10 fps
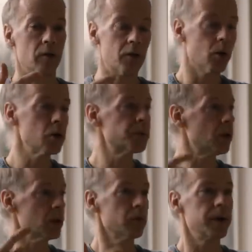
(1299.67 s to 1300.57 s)
Those
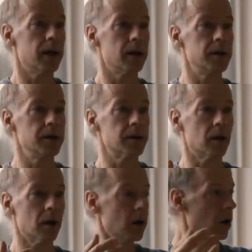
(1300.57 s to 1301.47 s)
polar realities
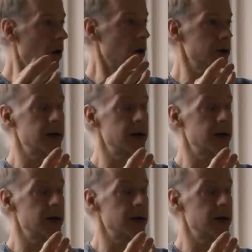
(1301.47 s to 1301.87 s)
are all